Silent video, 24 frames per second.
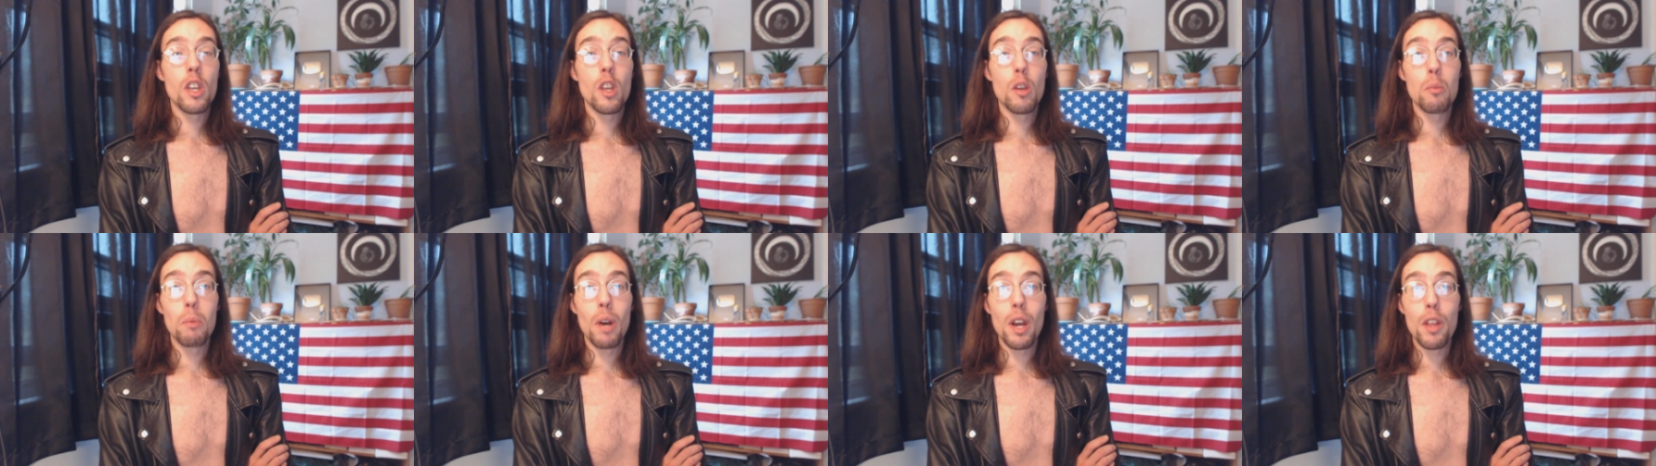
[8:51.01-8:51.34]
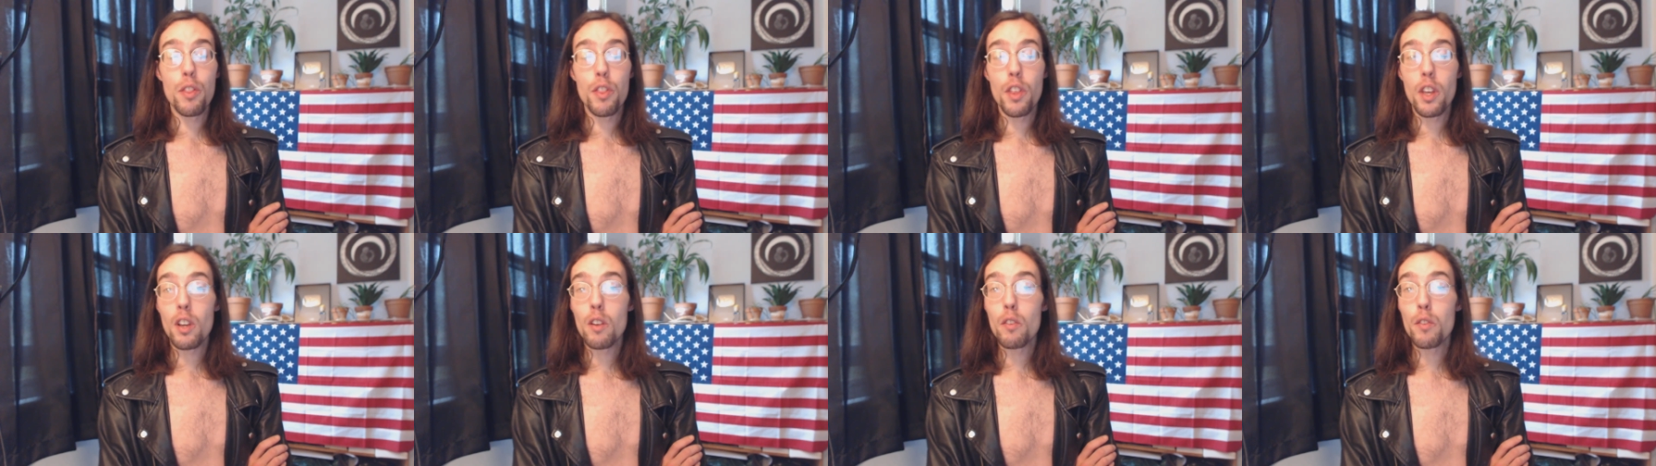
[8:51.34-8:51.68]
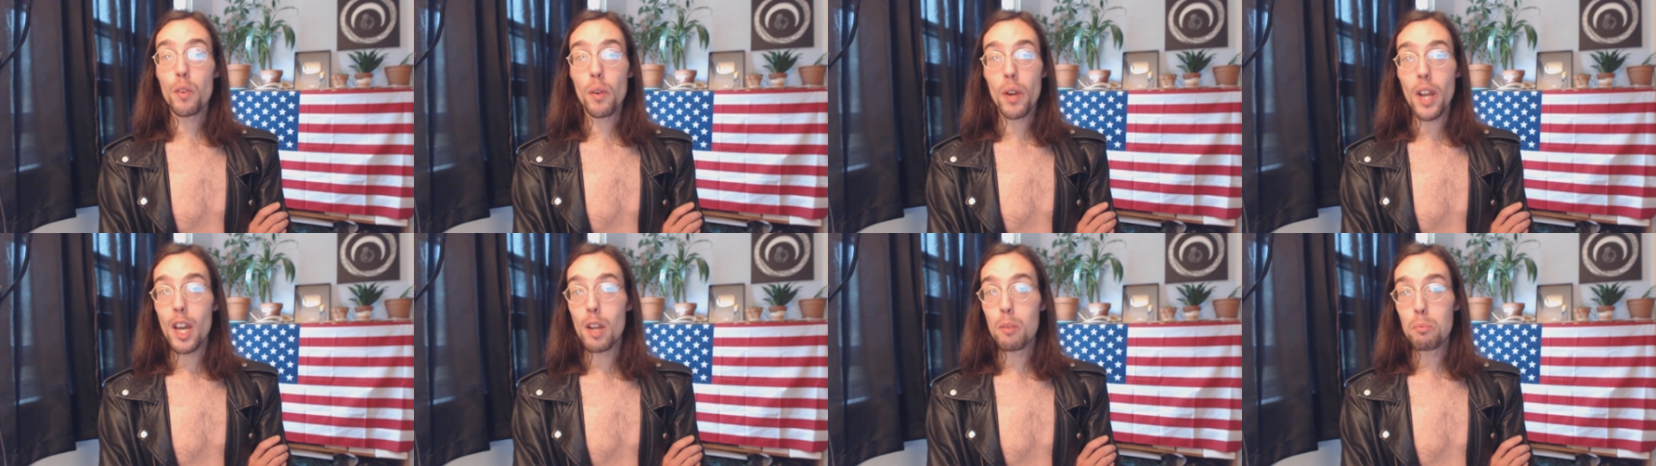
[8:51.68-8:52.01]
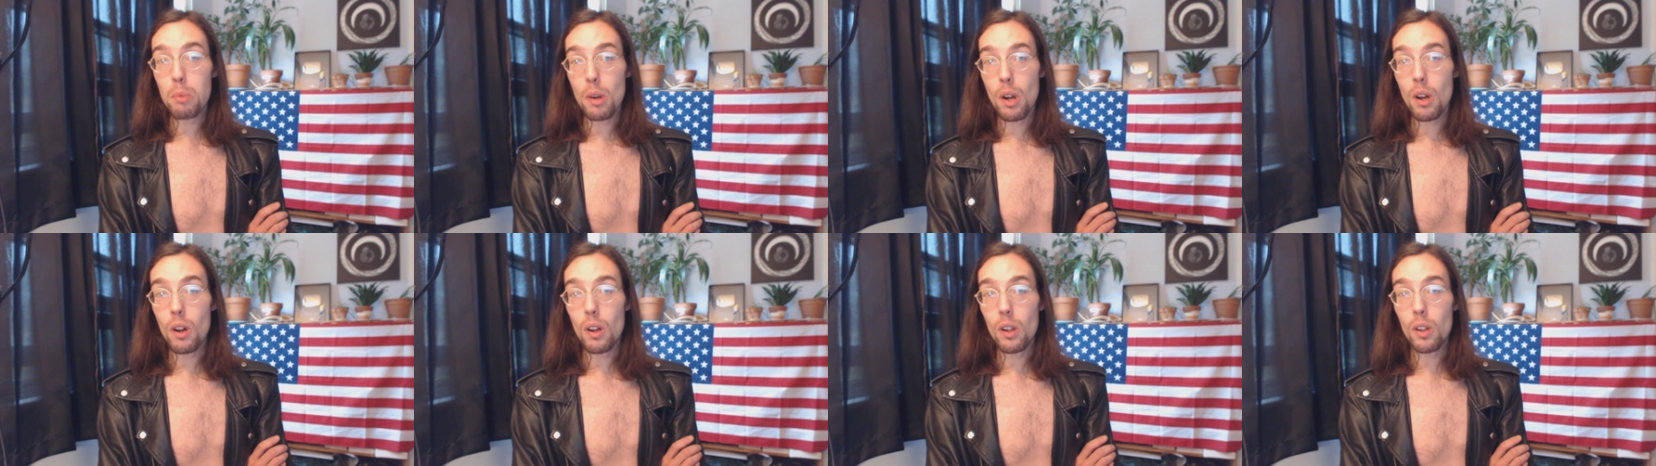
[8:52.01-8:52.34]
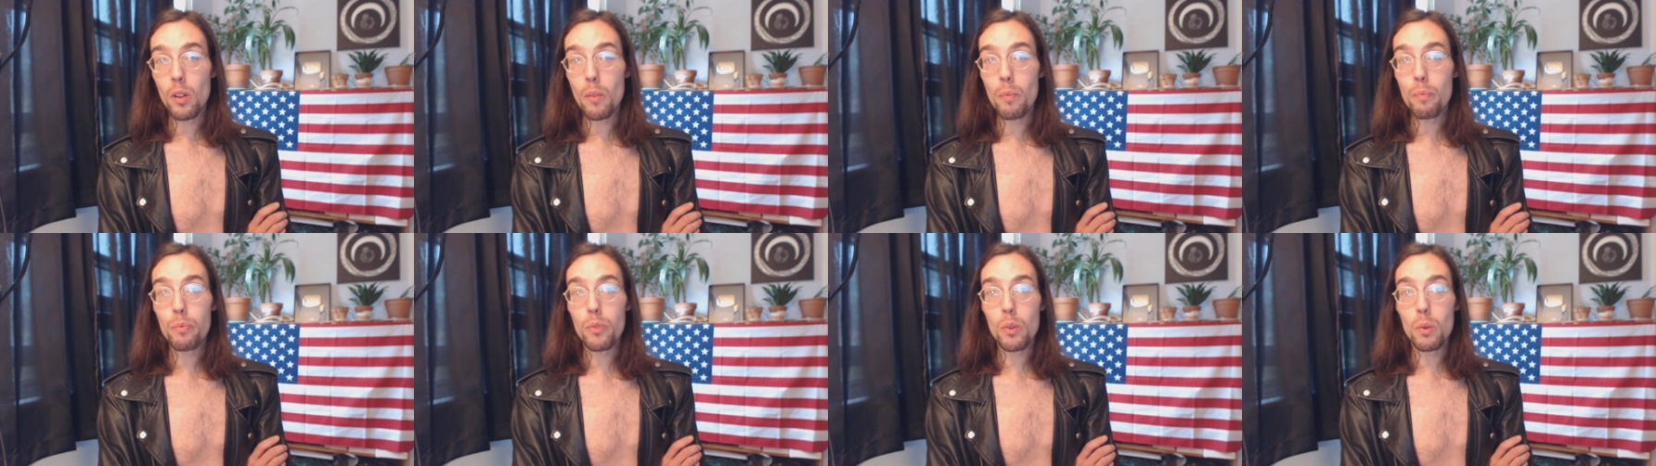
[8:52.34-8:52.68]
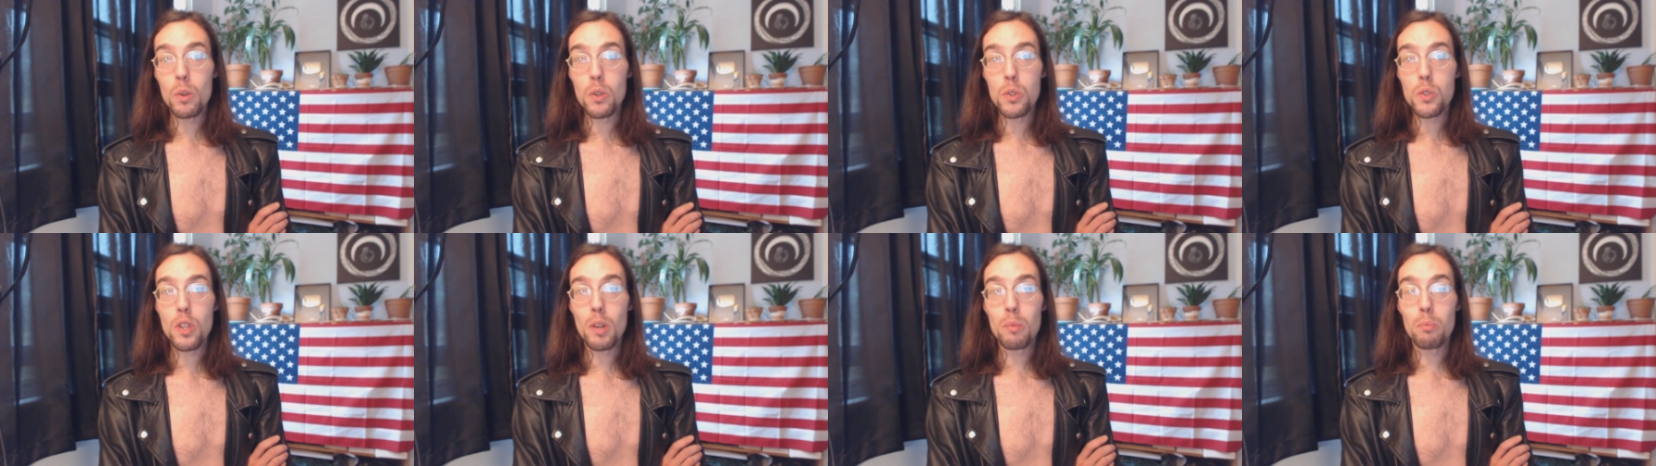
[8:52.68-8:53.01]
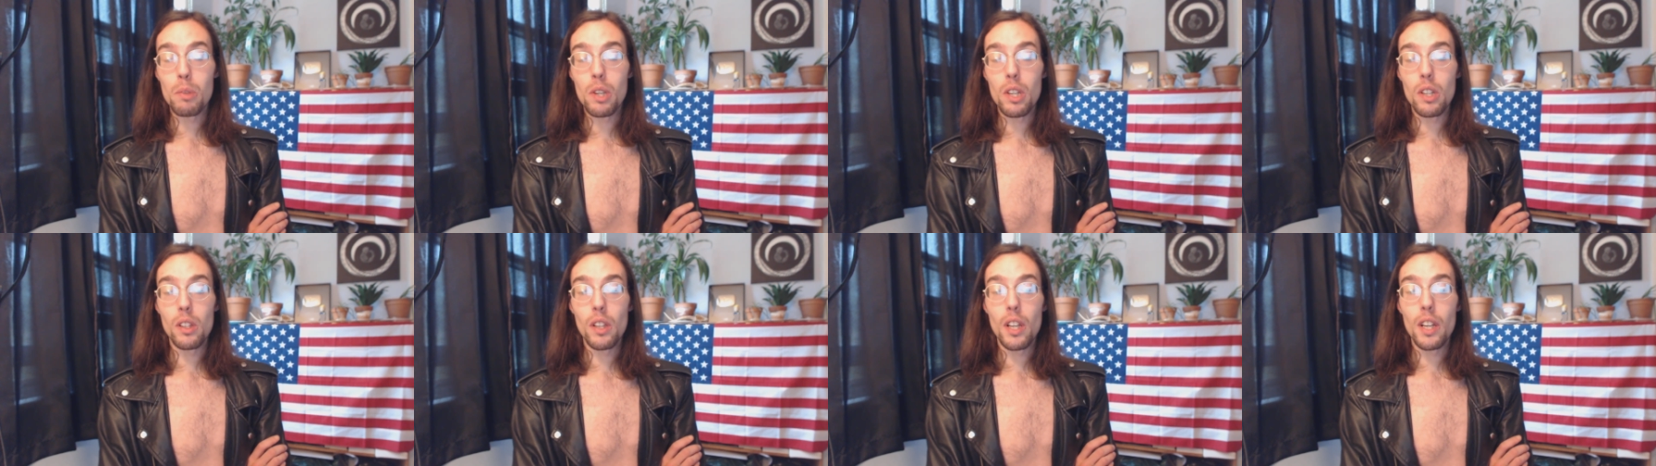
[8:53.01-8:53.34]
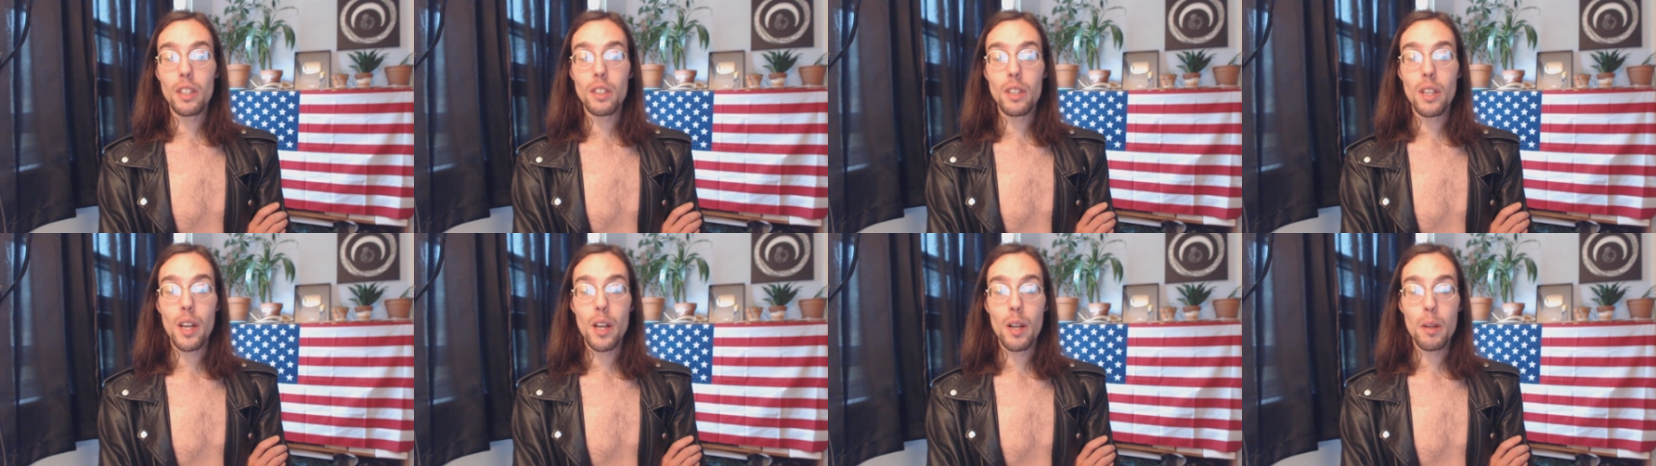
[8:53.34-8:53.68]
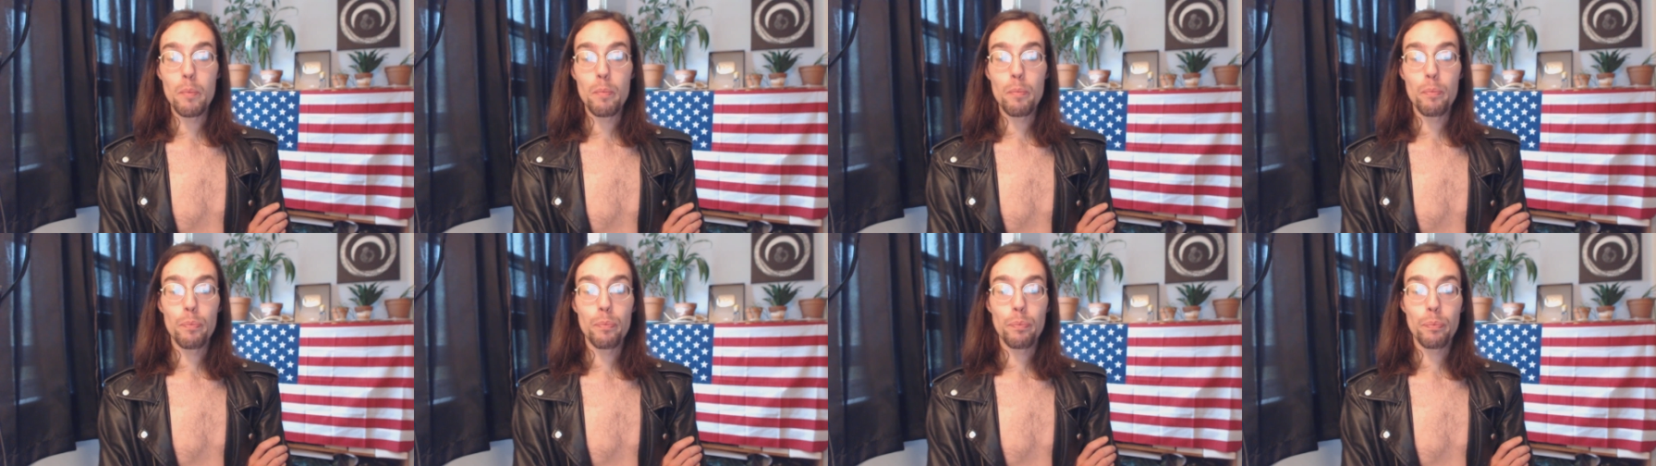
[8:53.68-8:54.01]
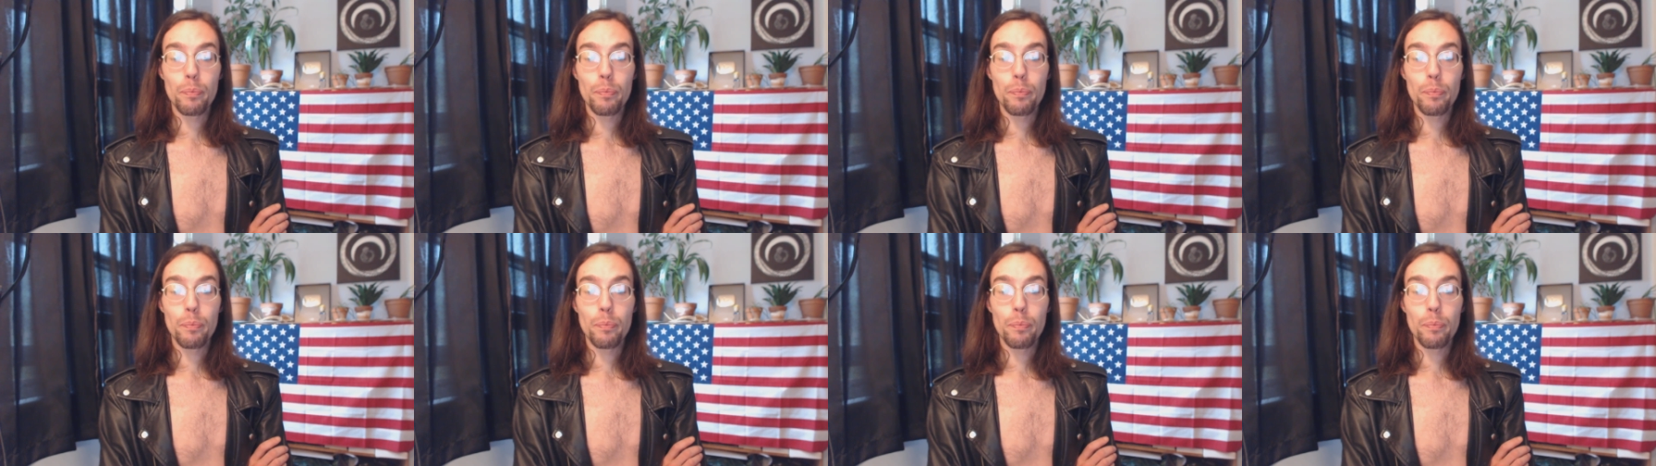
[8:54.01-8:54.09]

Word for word: You might think of Rand Paul or somebody like that.